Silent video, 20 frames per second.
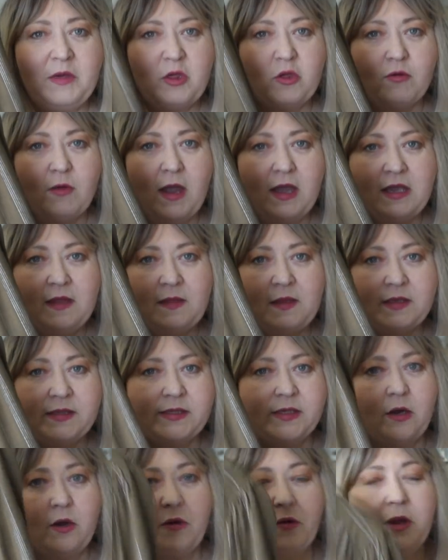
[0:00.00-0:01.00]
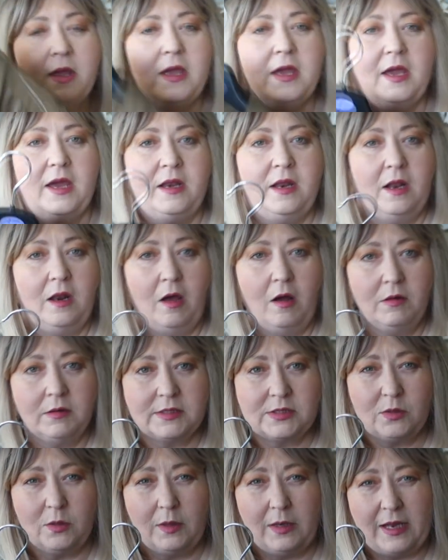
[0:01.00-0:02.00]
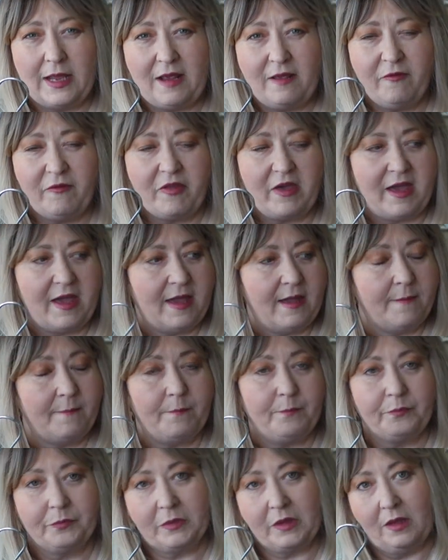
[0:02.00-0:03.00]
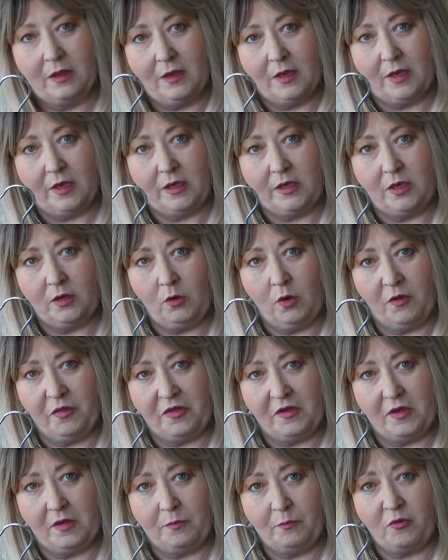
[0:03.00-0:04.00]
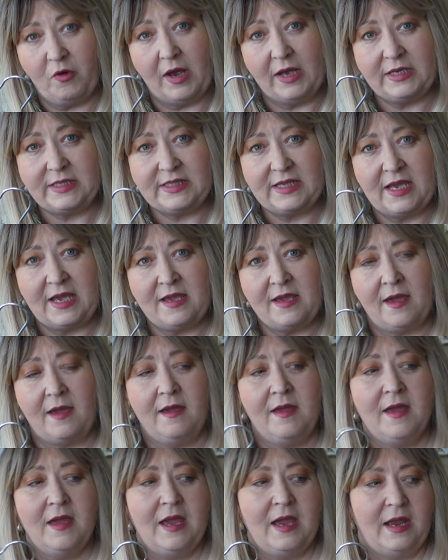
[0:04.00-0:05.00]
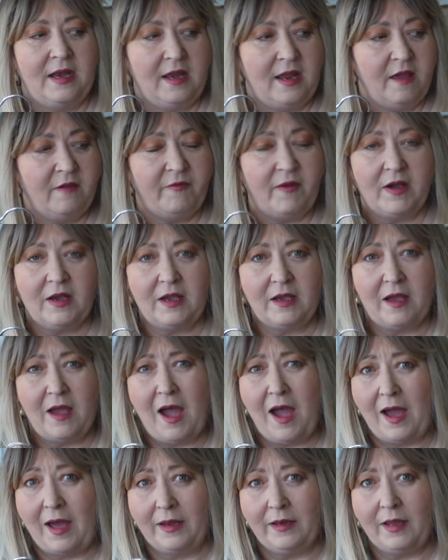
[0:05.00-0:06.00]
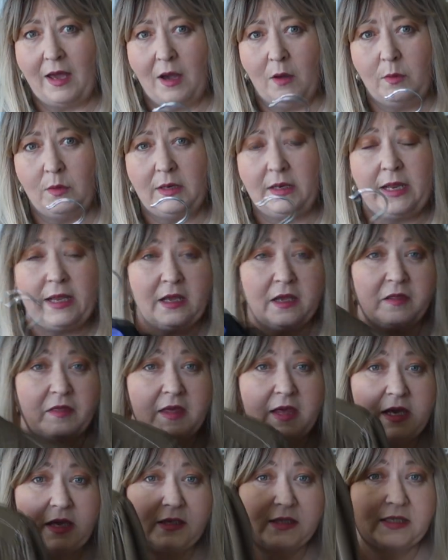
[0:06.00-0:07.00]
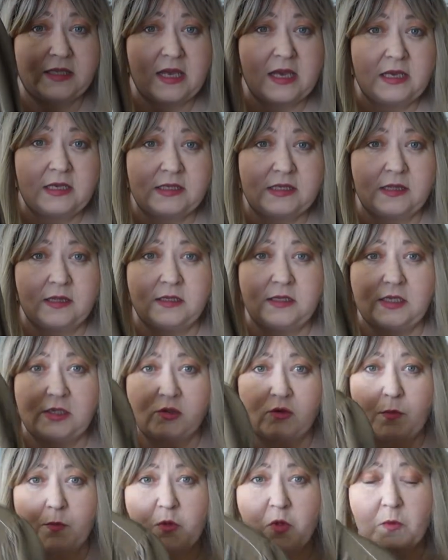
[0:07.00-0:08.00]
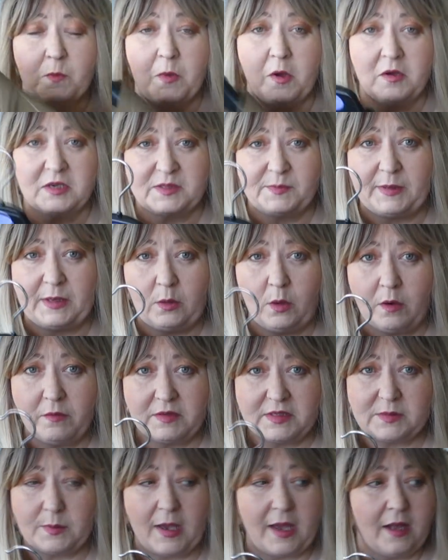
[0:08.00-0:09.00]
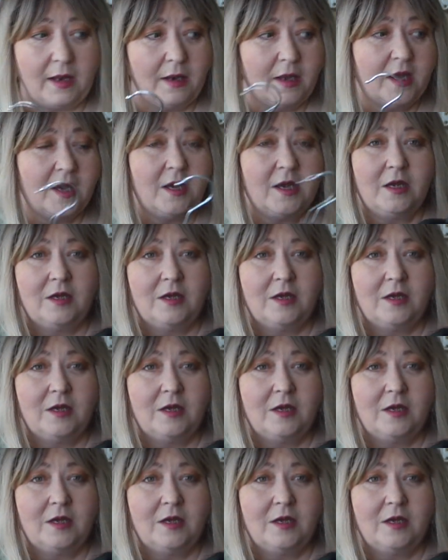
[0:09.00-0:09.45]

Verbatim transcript: me trying this on, and I'll also leave the, um, you know, the price here. And if I can, I will link these things in the description box below as well.